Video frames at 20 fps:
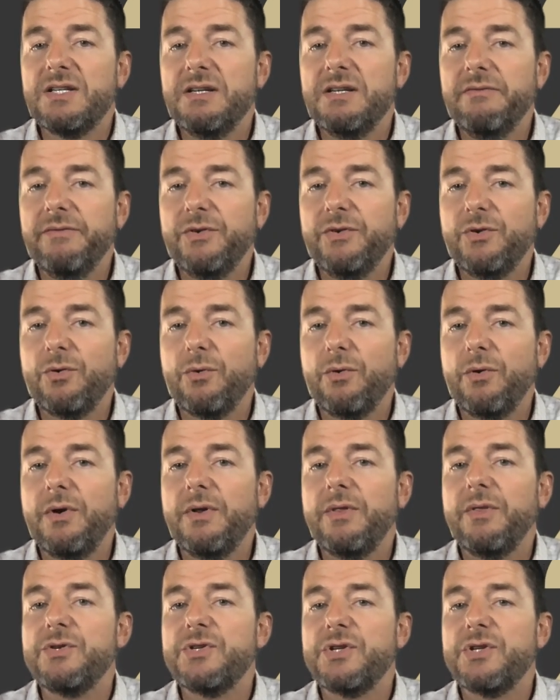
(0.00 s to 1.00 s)
inventory and
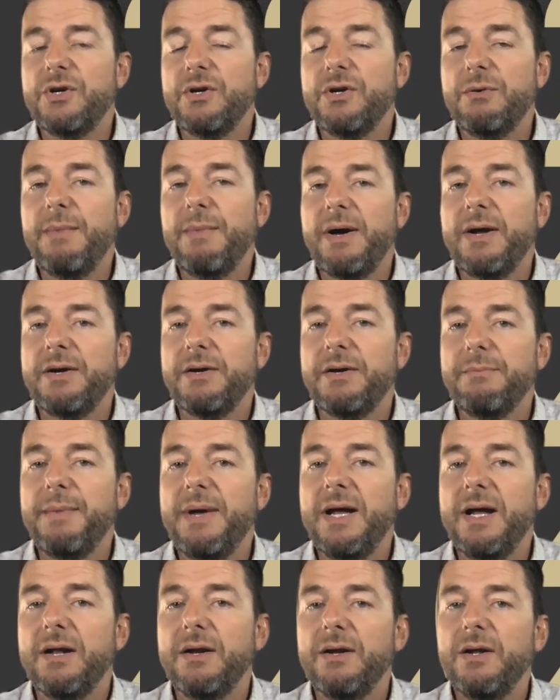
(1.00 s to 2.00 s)
there's a good amount of
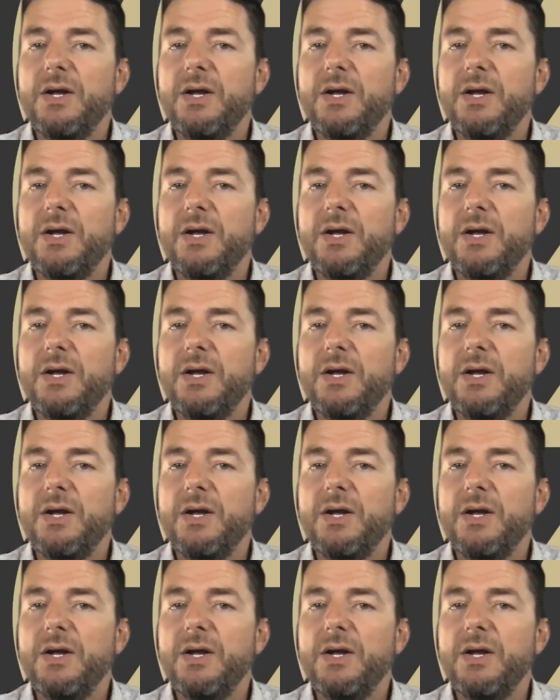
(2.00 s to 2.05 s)
demand.